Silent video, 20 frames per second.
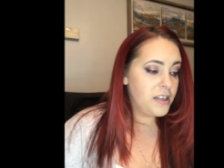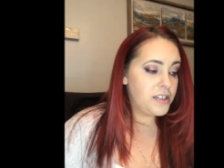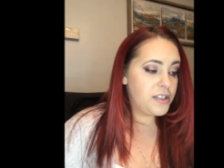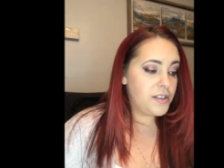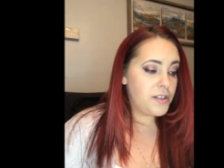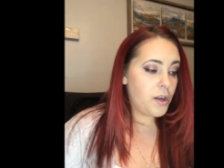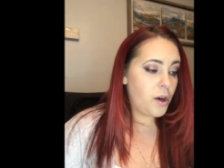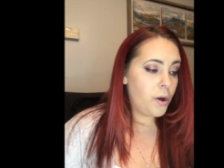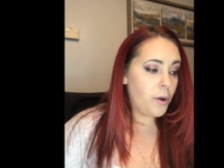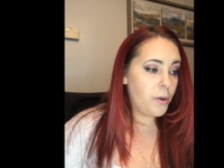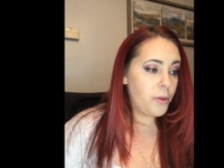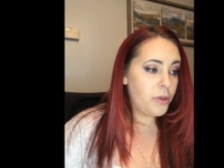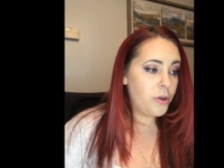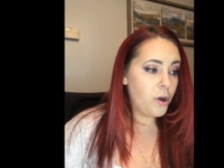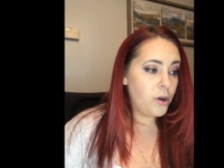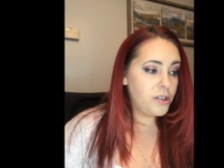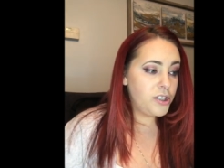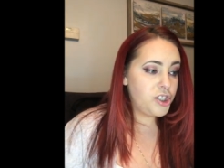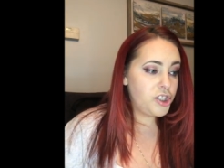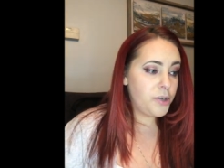So
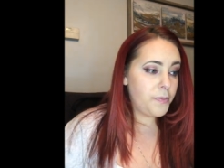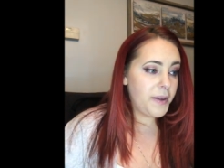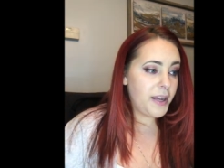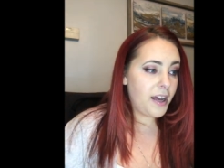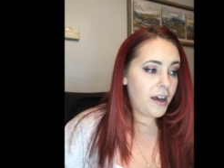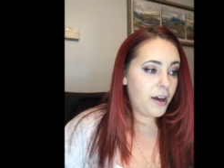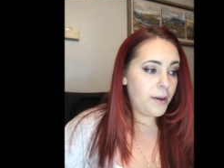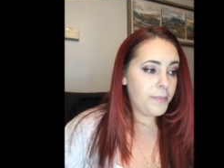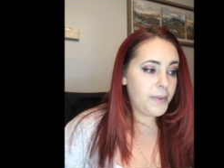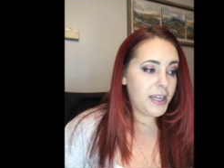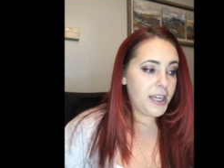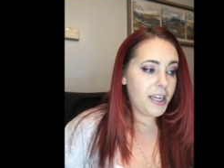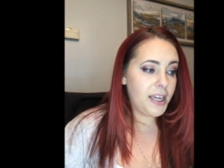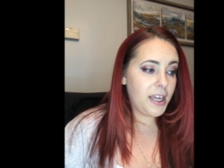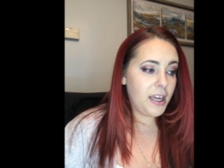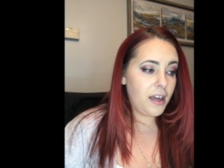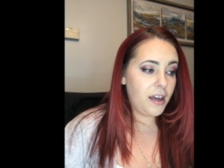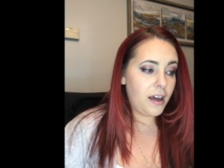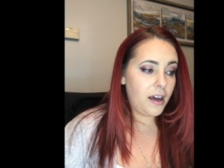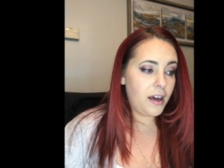those should be
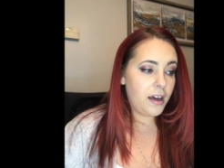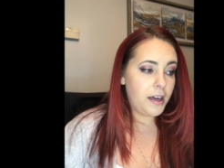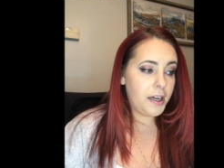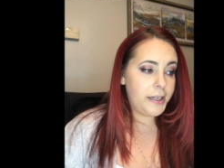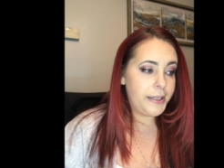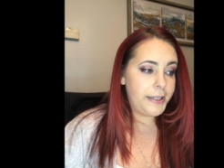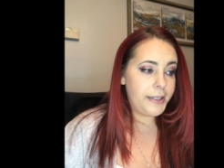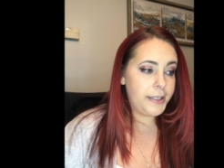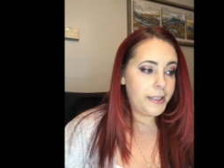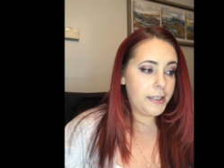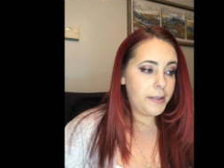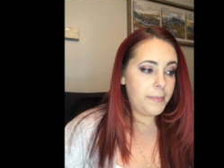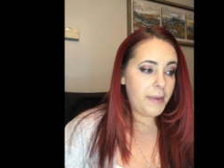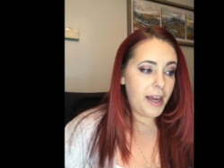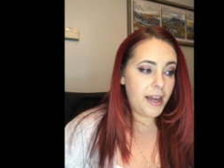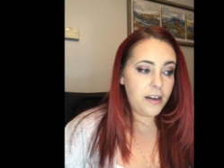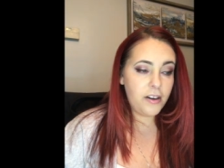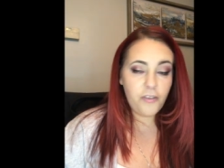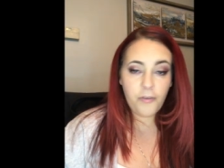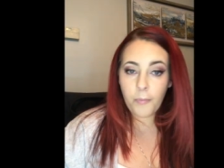coming um,
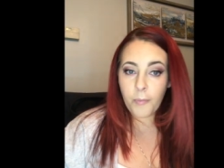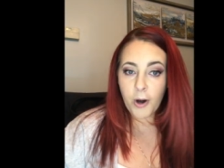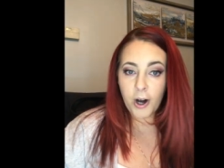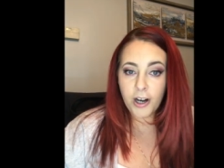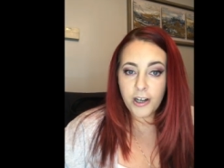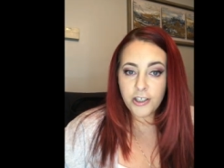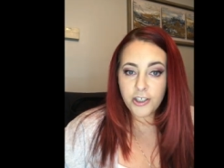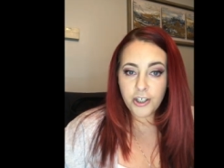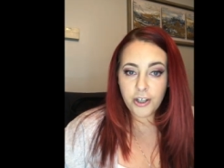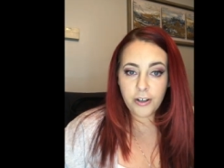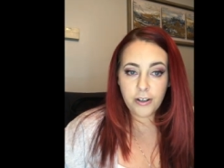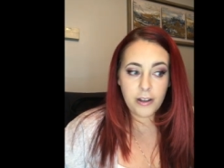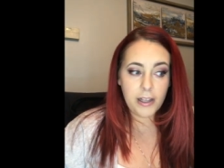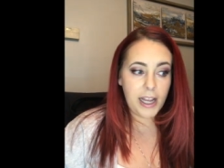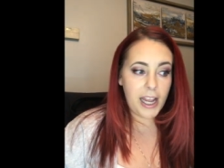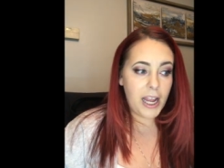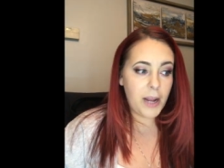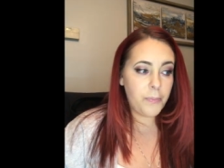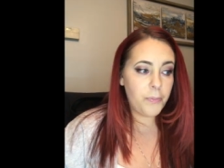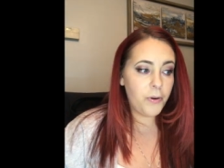end of March,
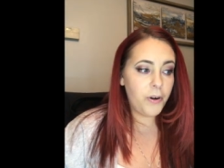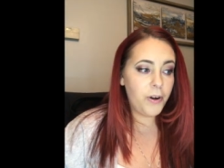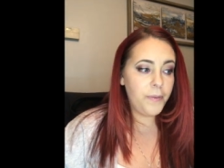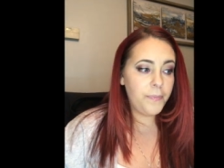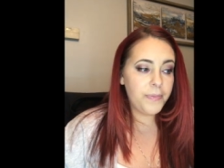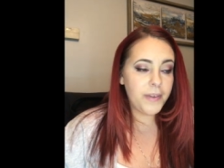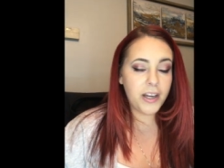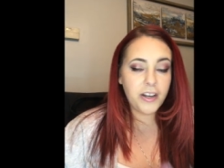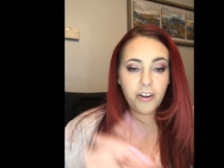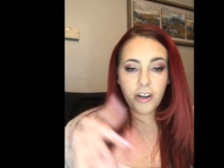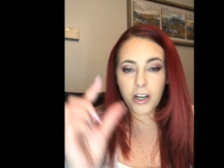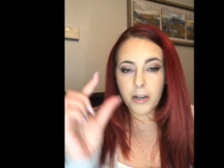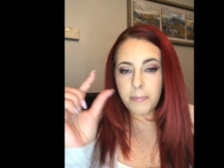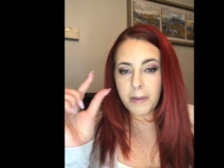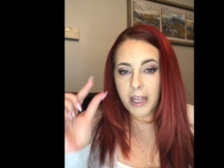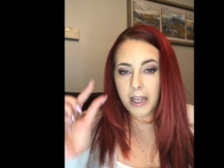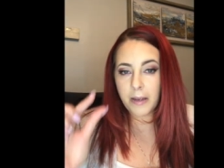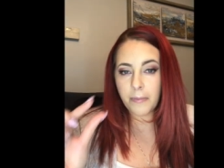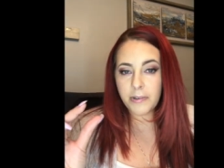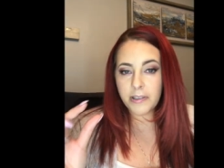early April, and you're gonna
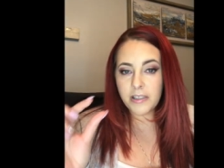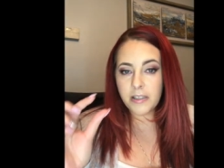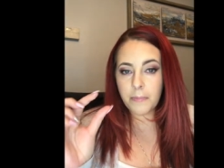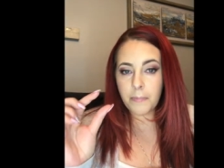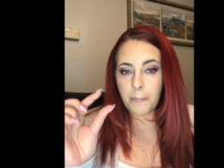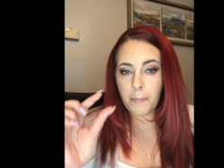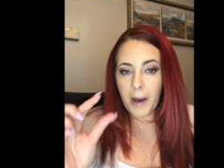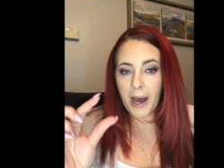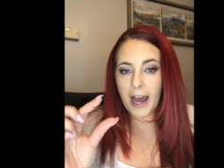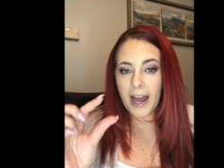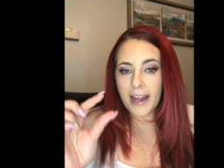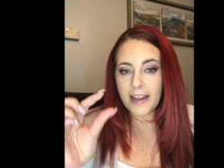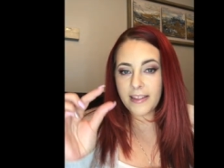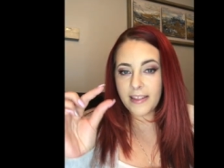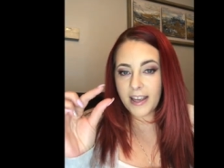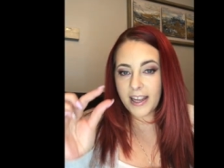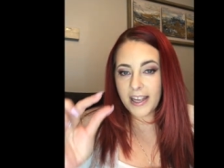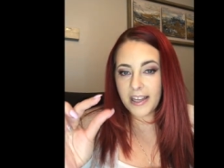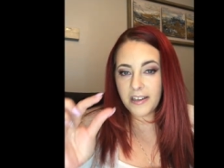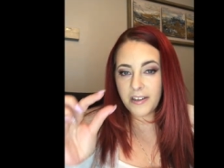be able to buy
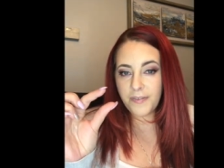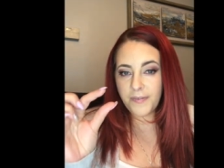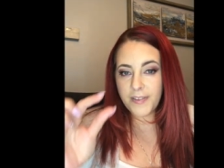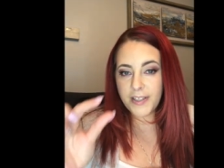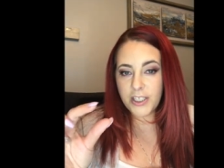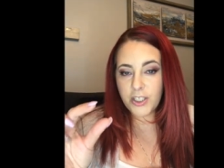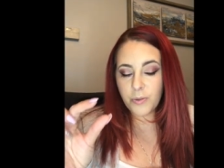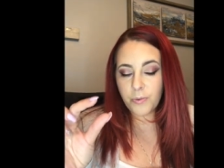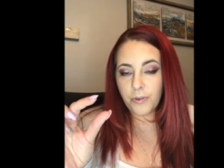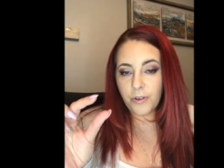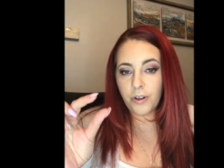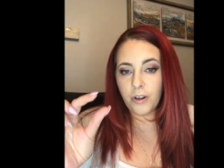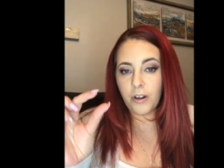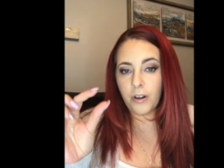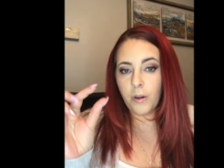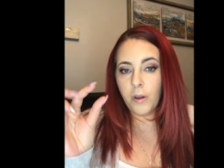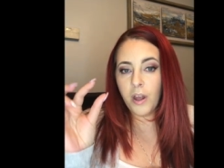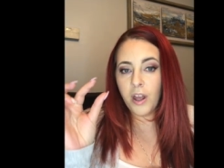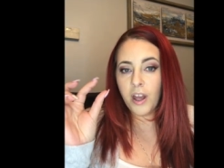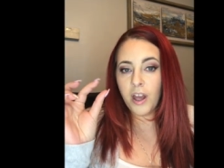the
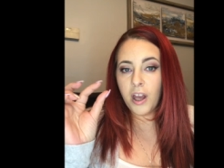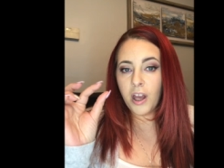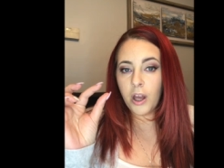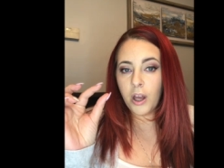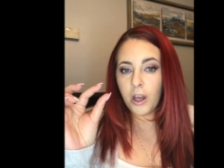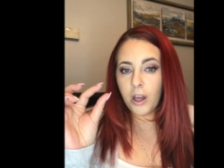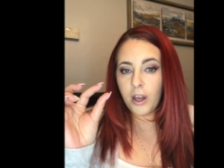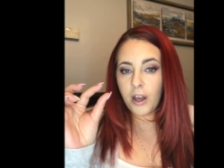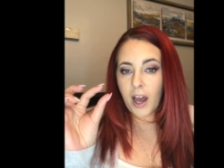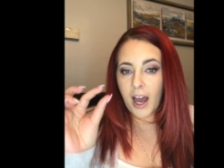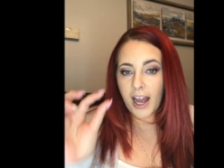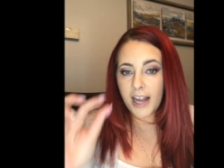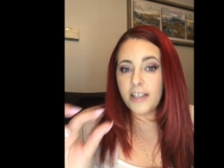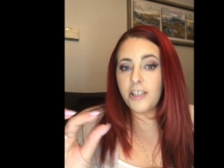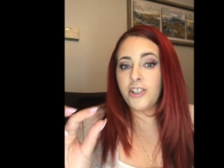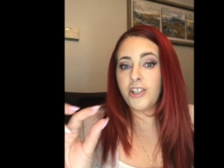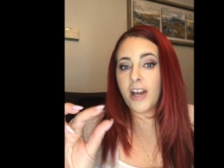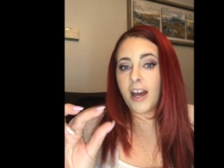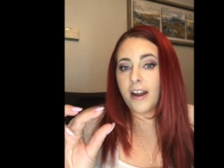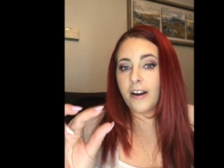individual
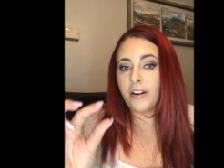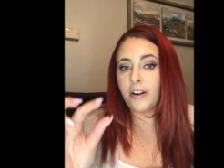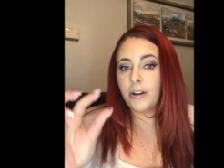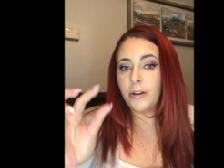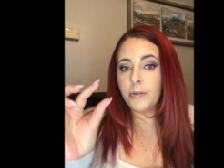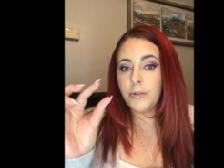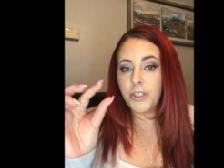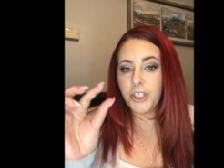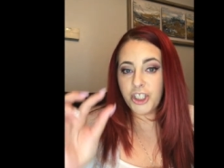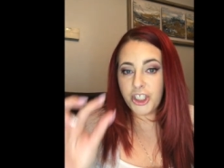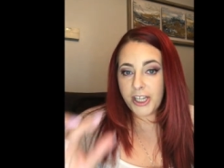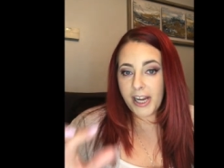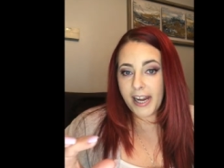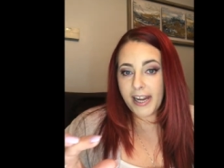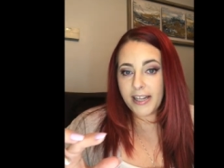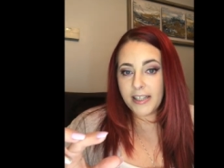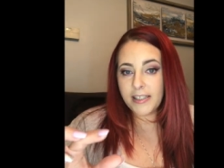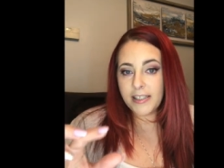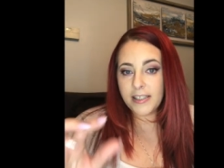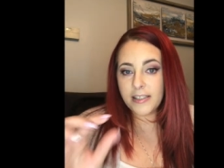eyeshadow
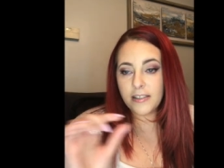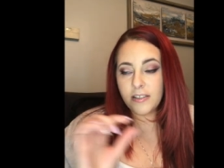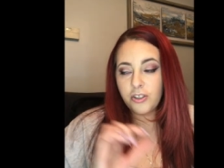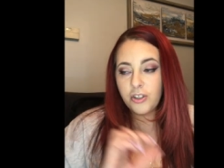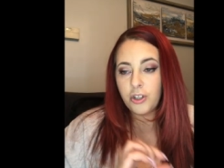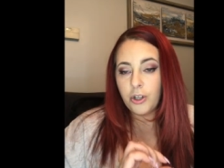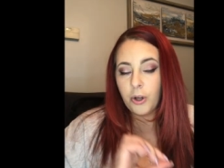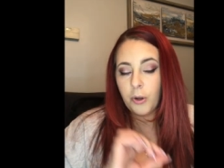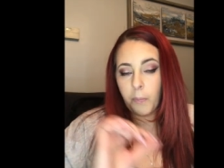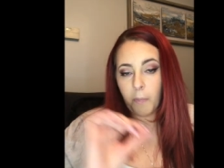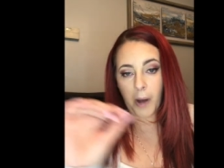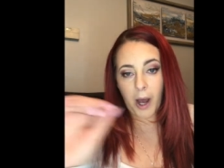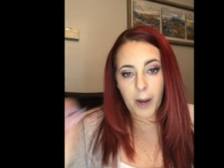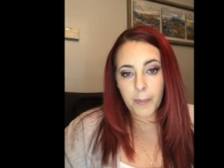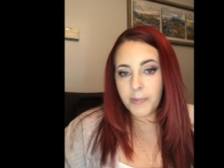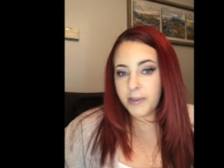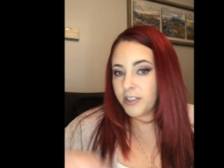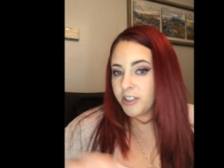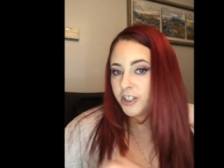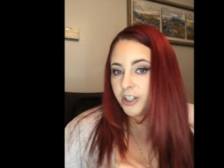shades to
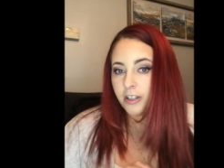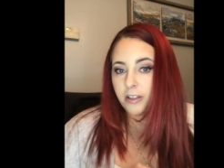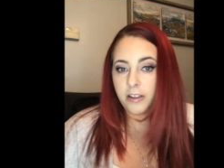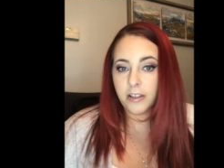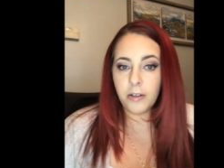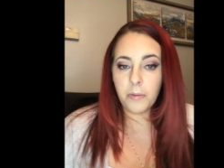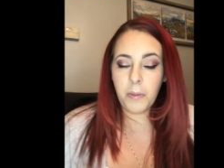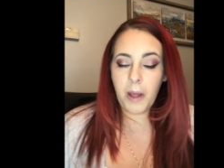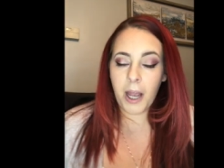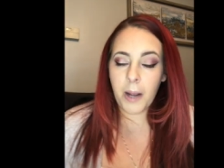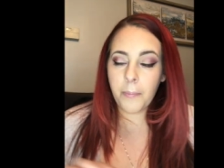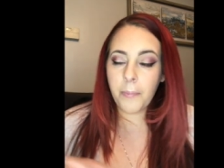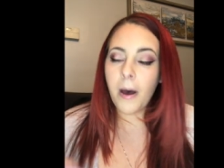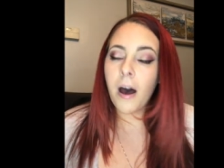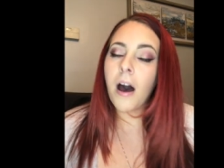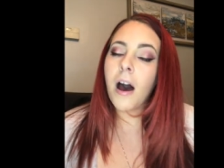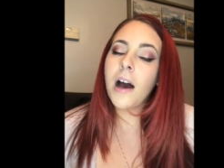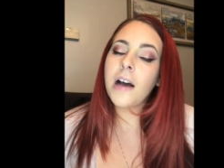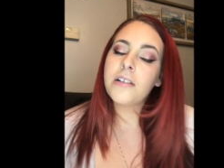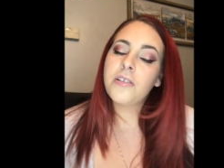pop into your little black
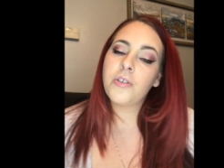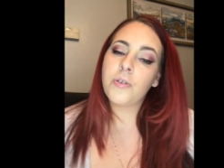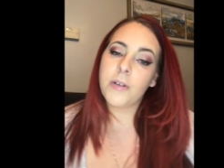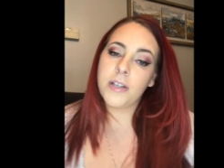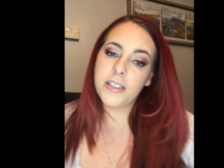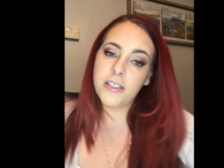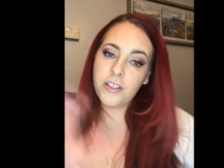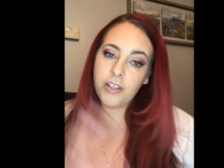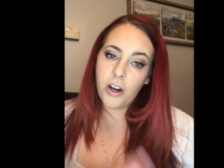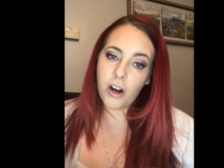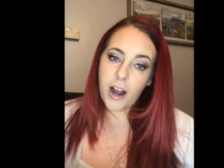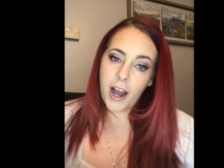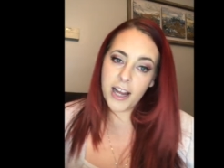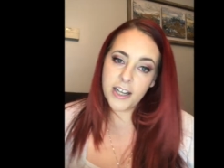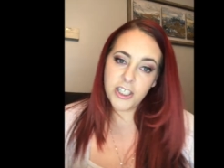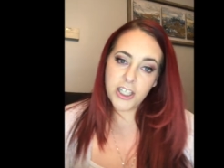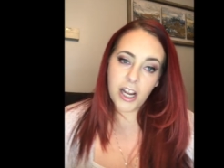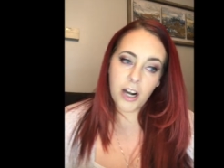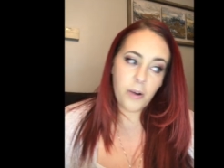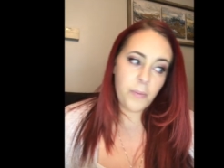box or into your
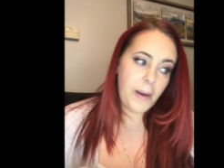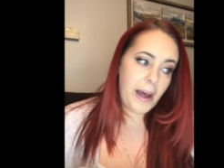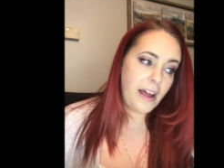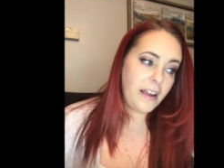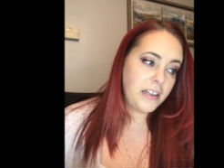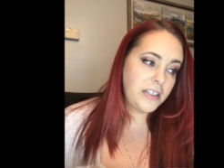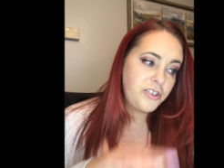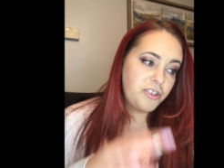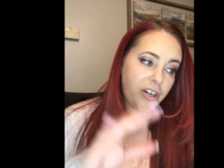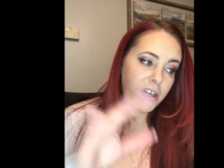eyeshadow palettes.